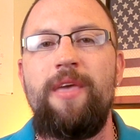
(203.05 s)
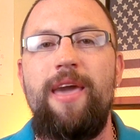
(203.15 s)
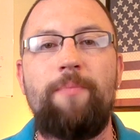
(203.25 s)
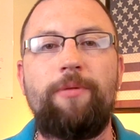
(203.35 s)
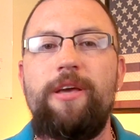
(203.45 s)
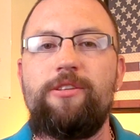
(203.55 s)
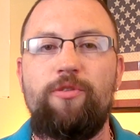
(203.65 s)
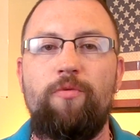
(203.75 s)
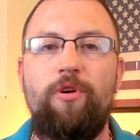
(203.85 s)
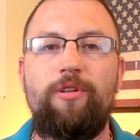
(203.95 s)
It plays
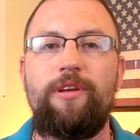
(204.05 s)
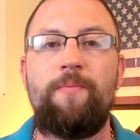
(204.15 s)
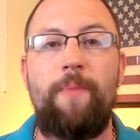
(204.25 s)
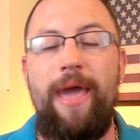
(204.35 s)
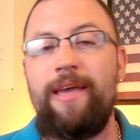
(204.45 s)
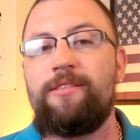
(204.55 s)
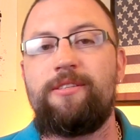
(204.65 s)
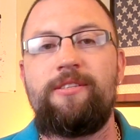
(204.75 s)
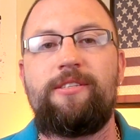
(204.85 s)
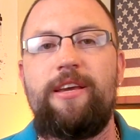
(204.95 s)
a role in pain
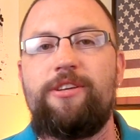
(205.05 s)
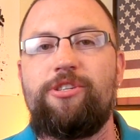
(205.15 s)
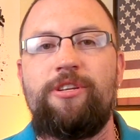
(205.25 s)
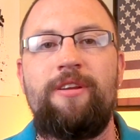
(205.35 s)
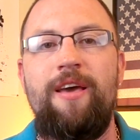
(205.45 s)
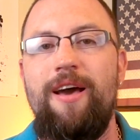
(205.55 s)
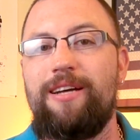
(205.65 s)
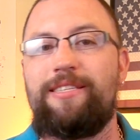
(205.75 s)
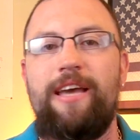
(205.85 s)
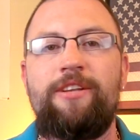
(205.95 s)
sensation,
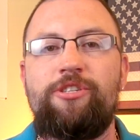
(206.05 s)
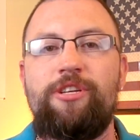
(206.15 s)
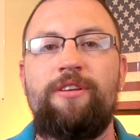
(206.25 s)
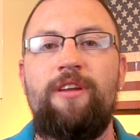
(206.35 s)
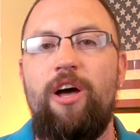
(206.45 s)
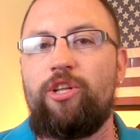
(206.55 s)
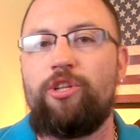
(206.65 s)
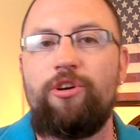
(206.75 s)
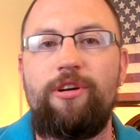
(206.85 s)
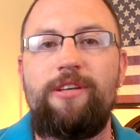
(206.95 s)
attention,
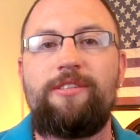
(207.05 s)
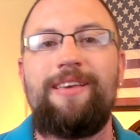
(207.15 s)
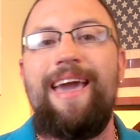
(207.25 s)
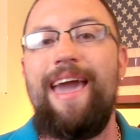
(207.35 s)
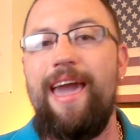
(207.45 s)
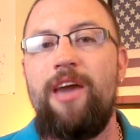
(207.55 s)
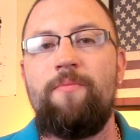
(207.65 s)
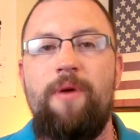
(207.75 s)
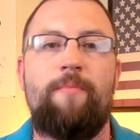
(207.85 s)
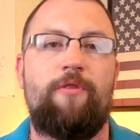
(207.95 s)
alertness,
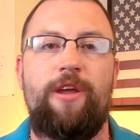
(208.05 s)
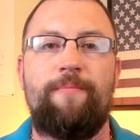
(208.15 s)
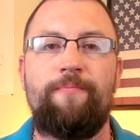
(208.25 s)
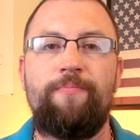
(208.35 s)
and memory.